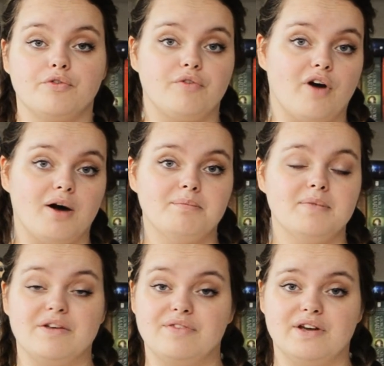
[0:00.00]
from,
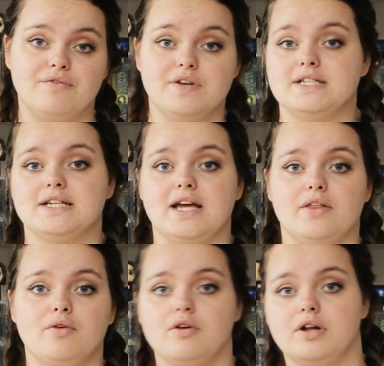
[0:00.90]
if they fit
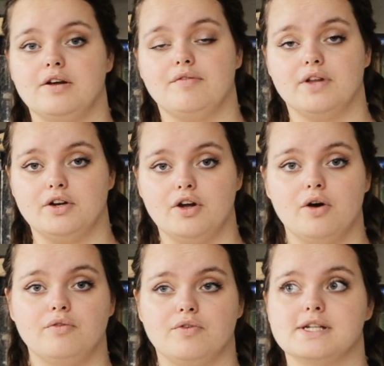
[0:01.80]
together, and if they
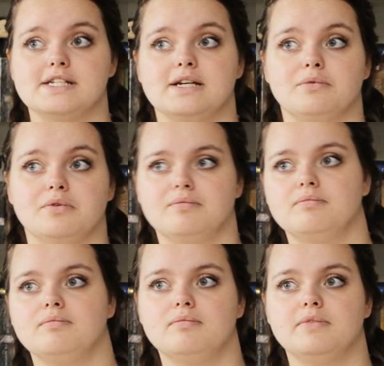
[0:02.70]
don't. For example,
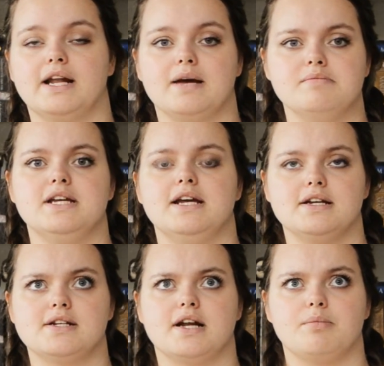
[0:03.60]
that I'm
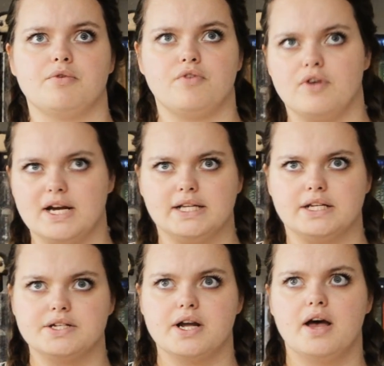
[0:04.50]
Danish and I prefer
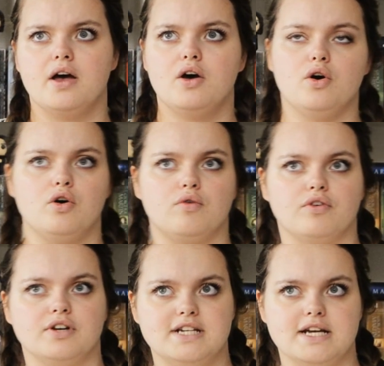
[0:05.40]
English
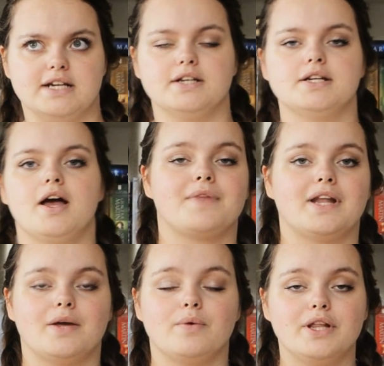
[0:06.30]
over Danish.
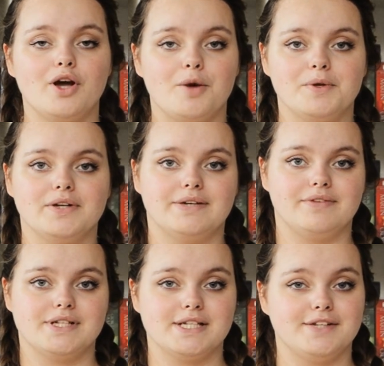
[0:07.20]
And I really hope you'll
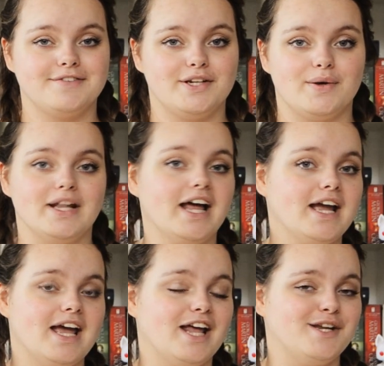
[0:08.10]
give this little video a
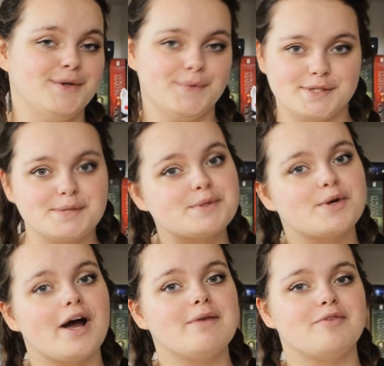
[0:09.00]
like, and you will
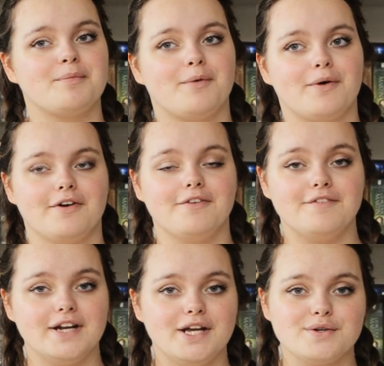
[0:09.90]
subscribe for more
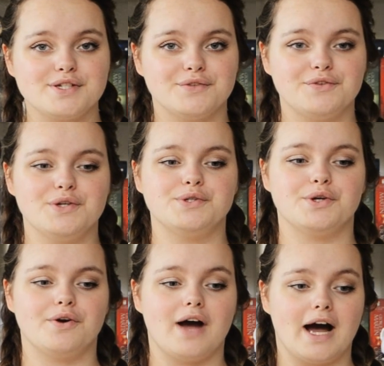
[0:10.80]
videos in the
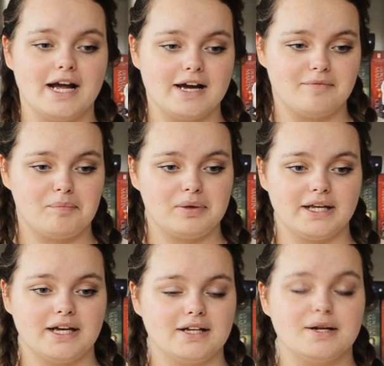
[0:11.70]
future. I have
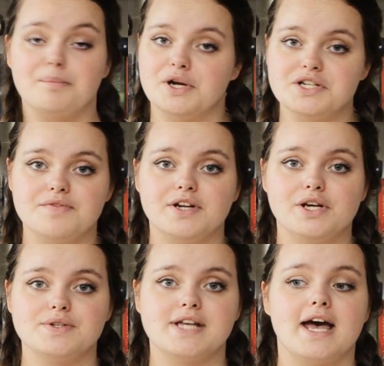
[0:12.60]
planned a bunch of
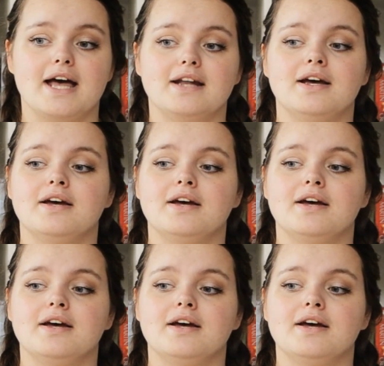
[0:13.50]
videos ahead